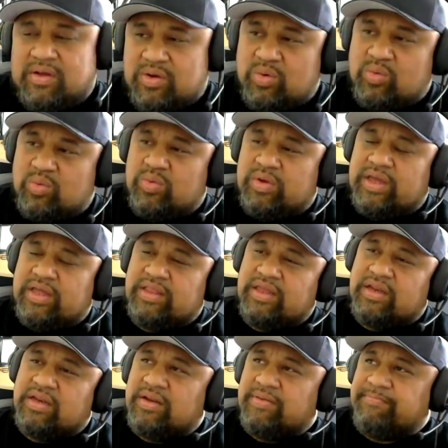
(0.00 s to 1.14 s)
cool. And
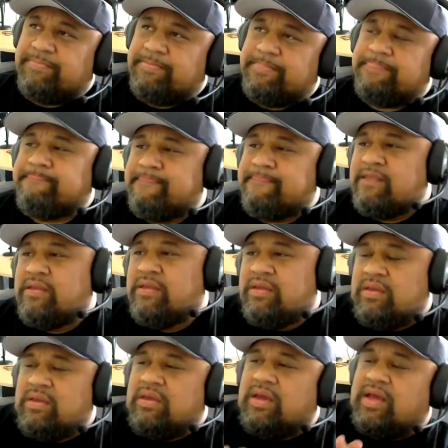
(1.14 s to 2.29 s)
then,
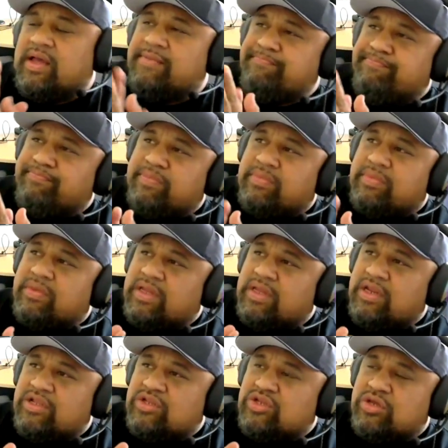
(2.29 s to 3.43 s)
um,
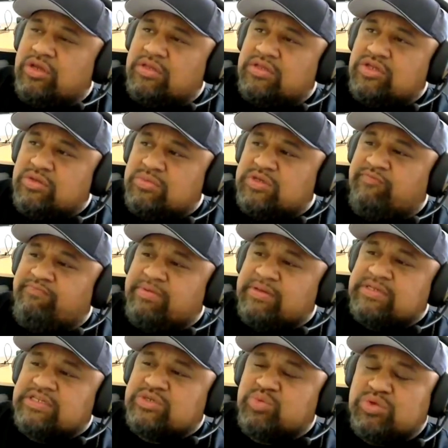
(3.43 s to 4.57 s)
in terms of
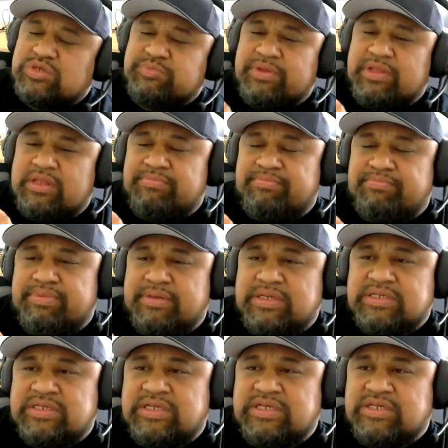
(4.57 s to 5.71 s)
business, what's been the
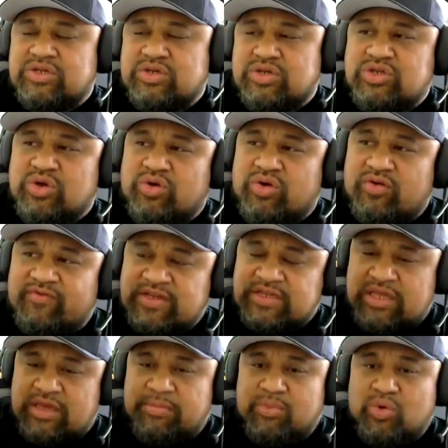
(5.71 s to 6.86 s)
biggest lesson? Because you're
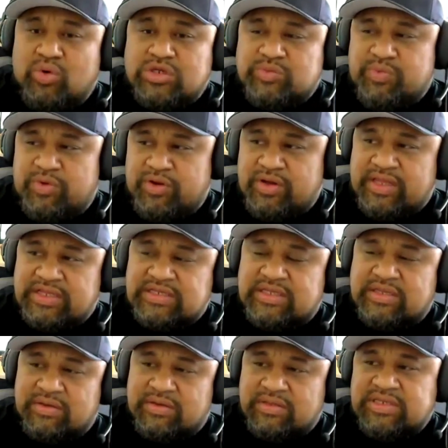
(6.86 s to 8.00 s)
obviously a mortgage broker. That's
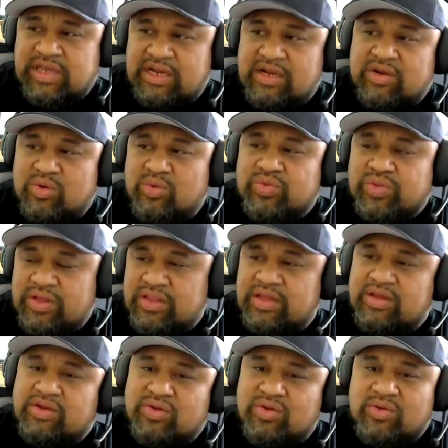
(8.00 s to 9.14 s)
the technical thing that
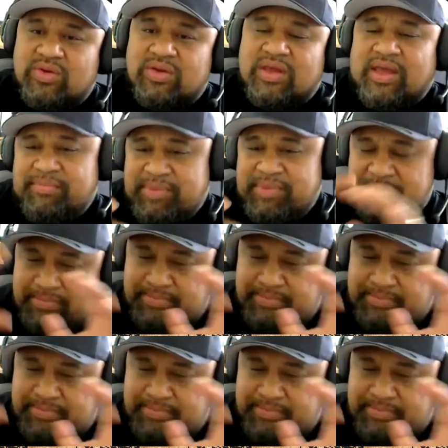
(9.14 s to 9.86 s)
you do, but